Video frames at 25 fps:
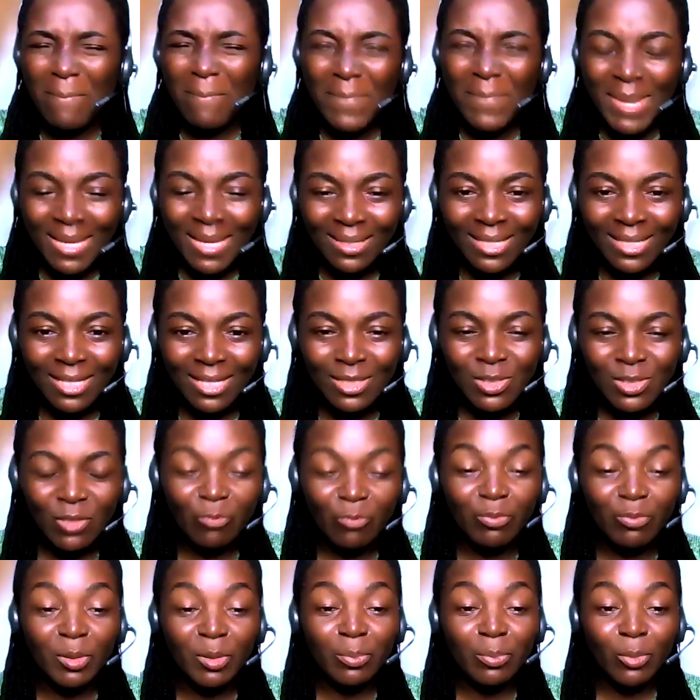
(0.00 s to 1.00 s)
millions
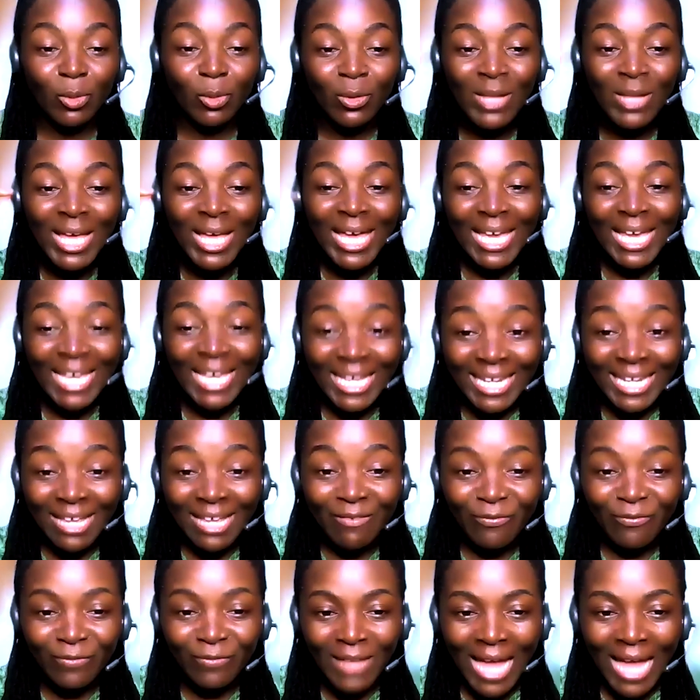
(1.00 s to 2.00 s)
of people in
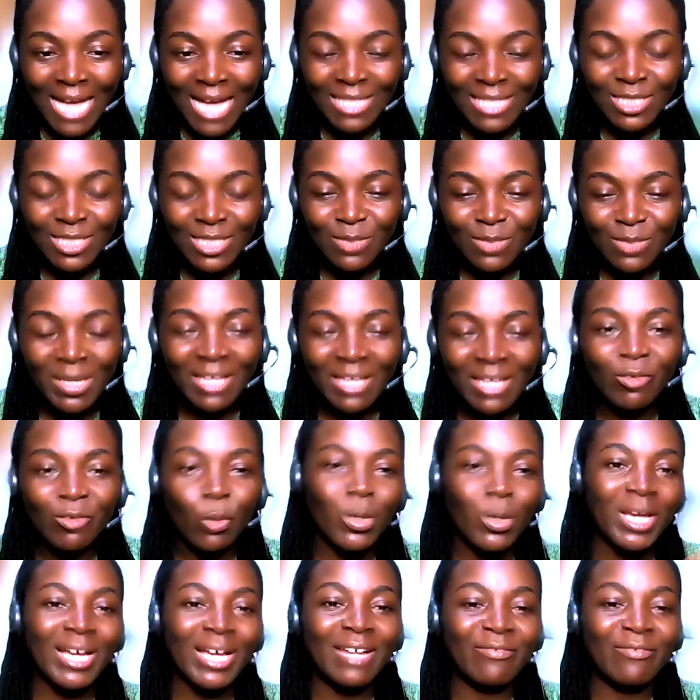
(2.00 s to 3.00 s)
a flash, make it
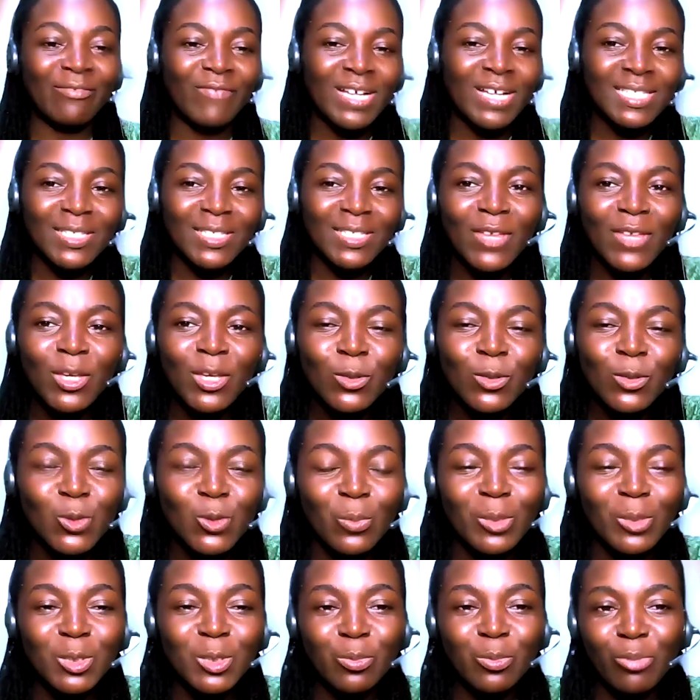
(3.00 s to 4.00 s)
quicker and faster. Thank you
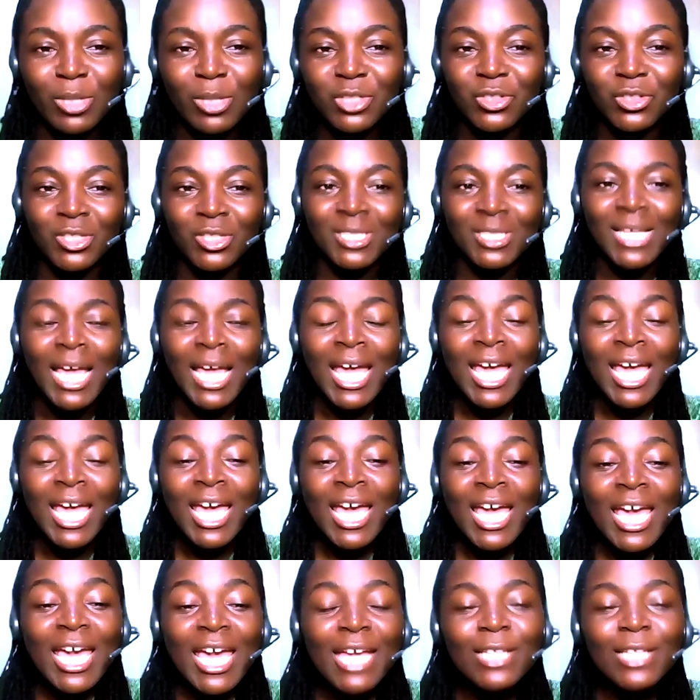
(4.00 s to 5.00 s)
so much, Precious.
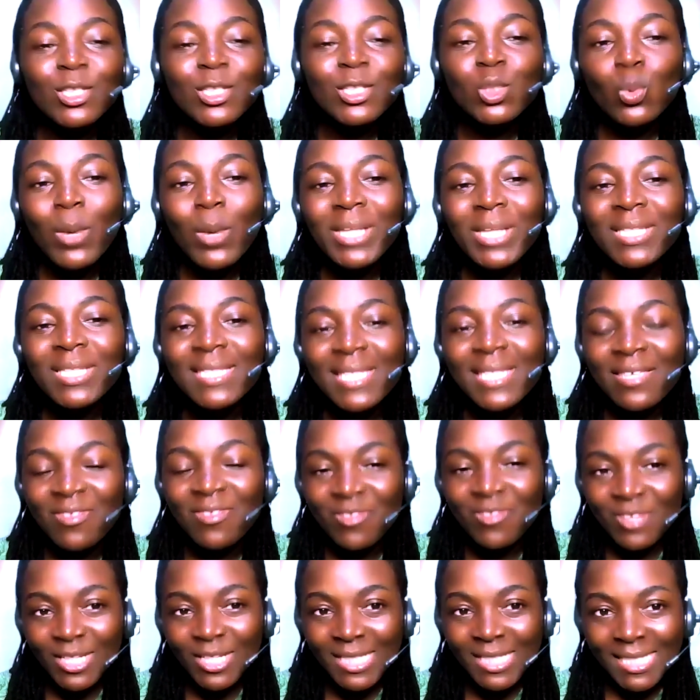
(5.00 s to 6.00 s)
In
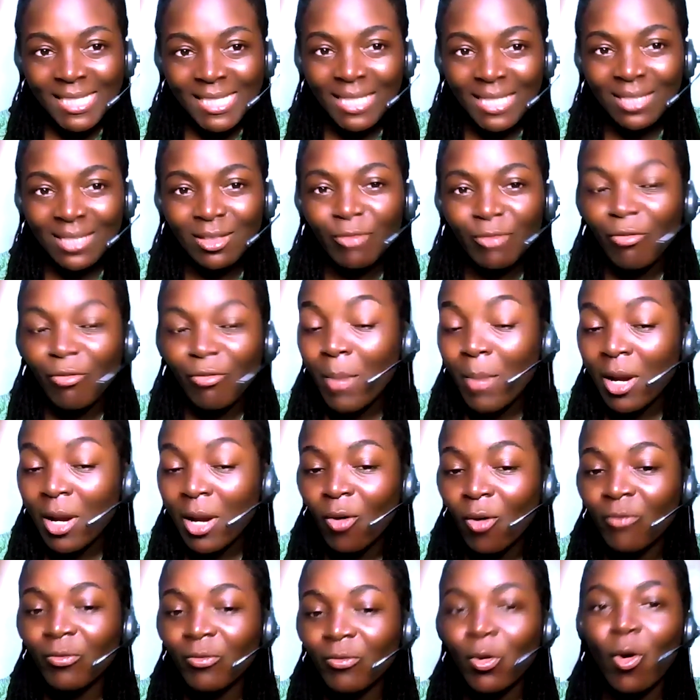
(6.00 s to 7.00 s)
2013, the former
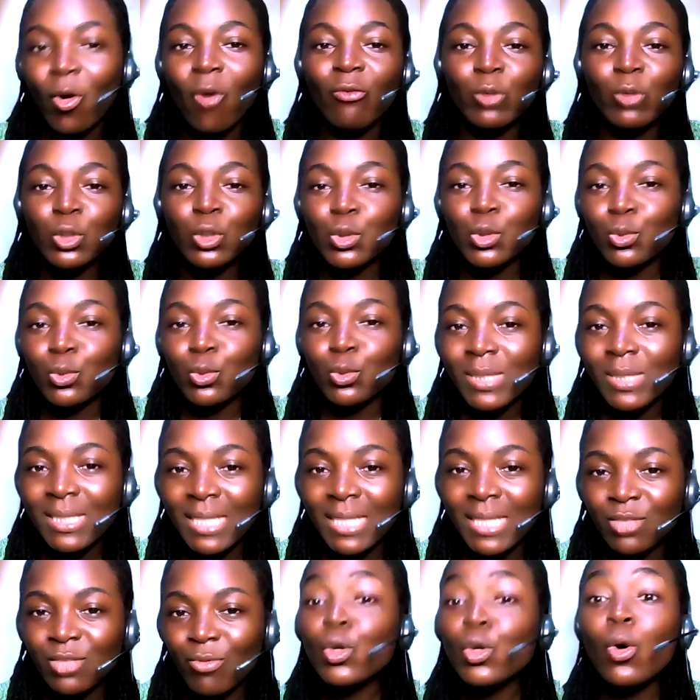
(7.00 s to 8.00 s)
governor of Osun
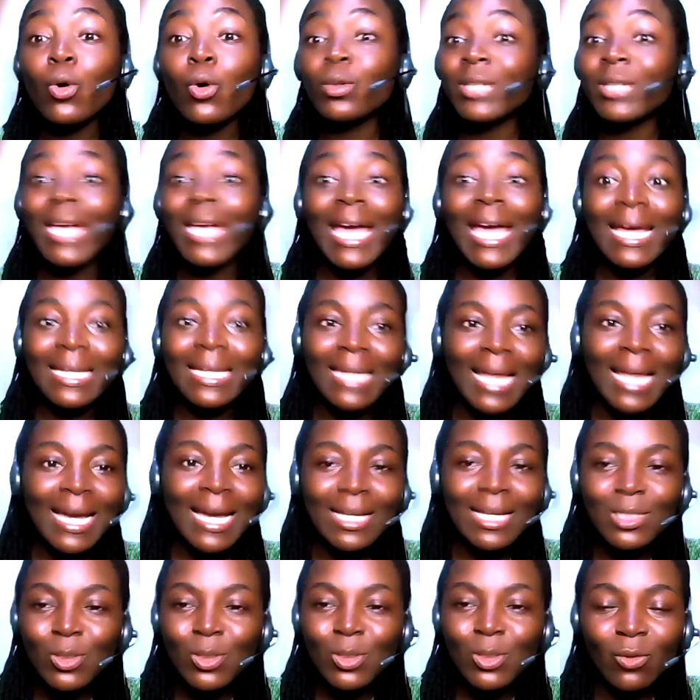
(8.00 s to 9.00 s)
State stole the
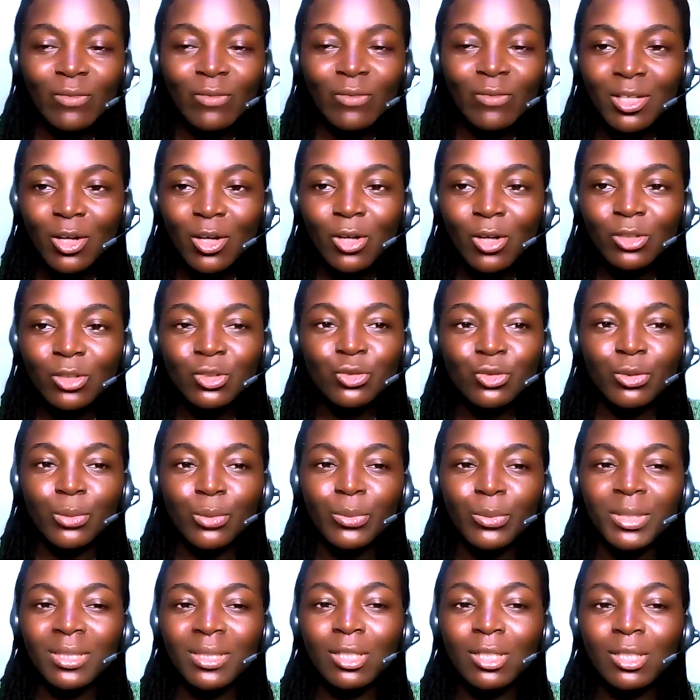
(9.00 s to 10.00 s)
headlines all over the country
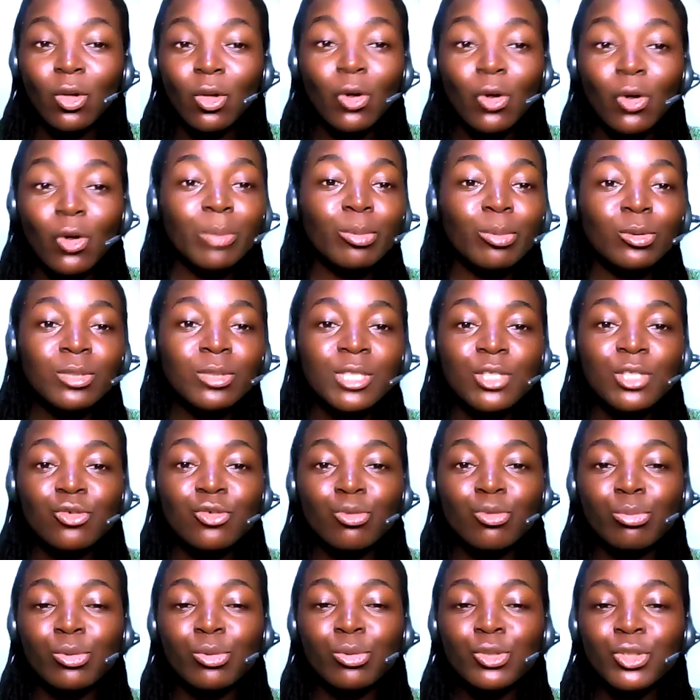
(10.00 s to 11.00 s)
with the laudable
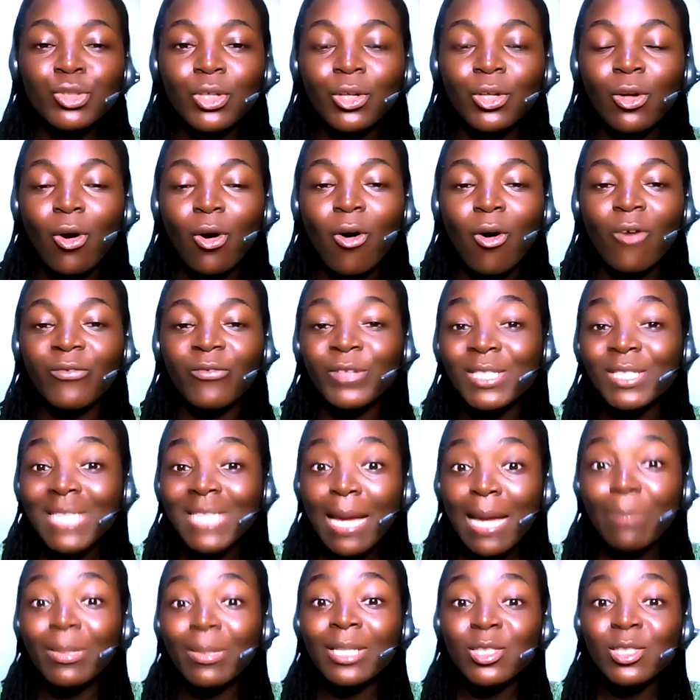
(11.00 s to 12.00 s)
distribution of the
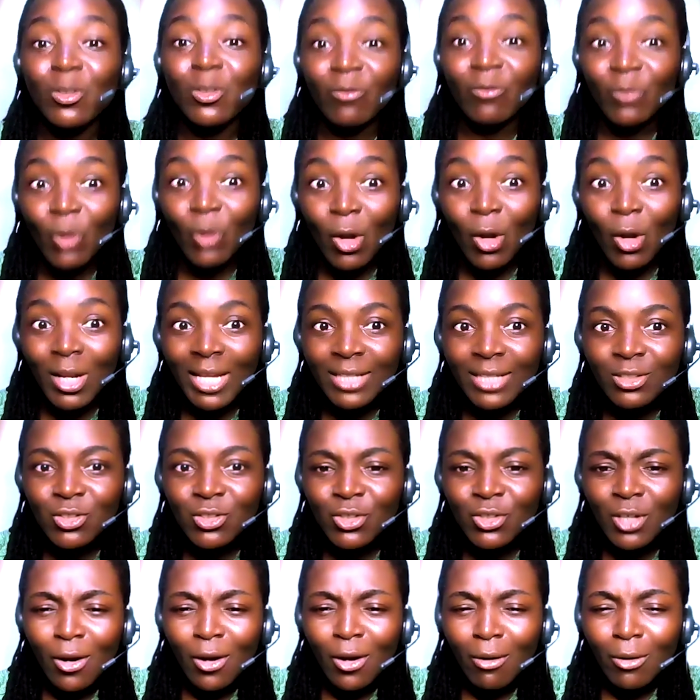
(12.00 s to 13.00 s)
tablet of
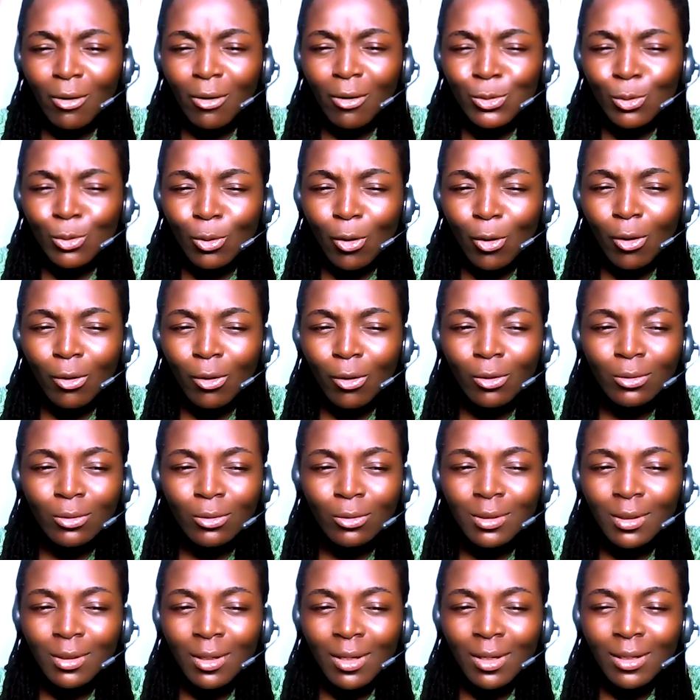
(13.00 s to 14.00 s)
knowledge, also
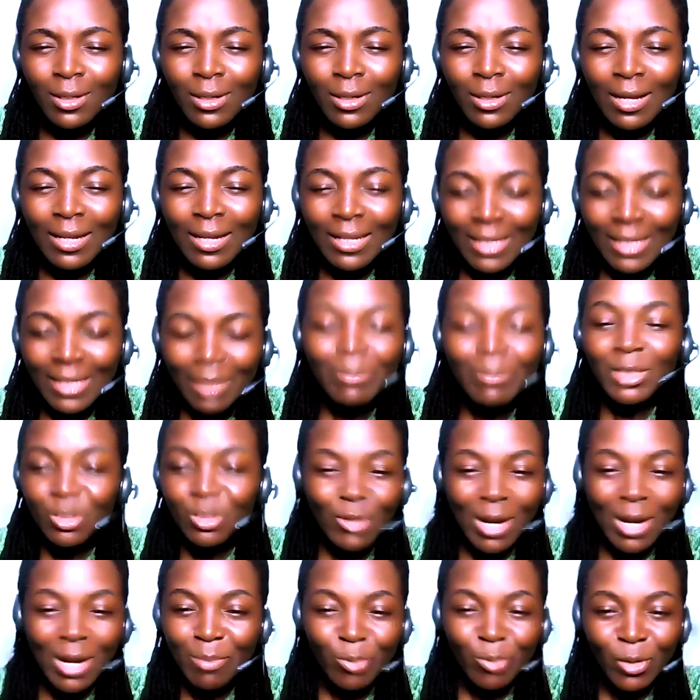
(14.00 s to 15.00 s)
called, let me
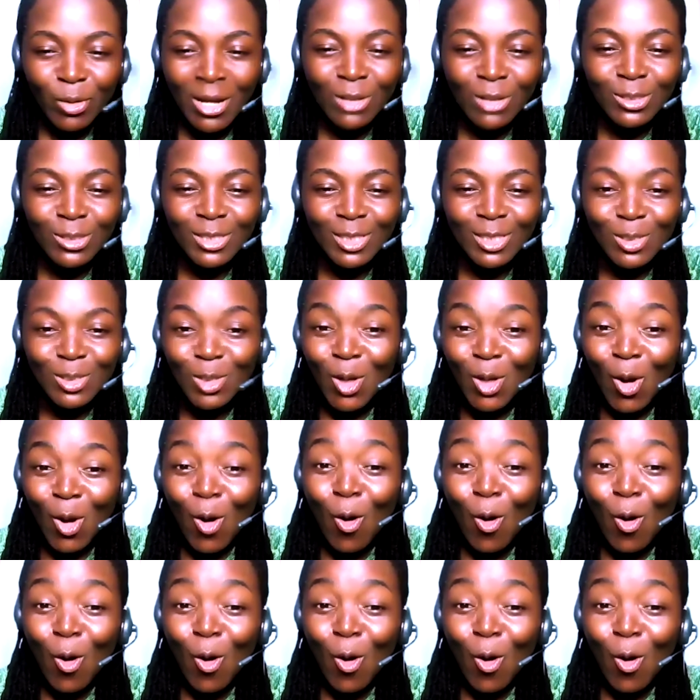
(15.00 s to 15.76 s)
try and pronounce it,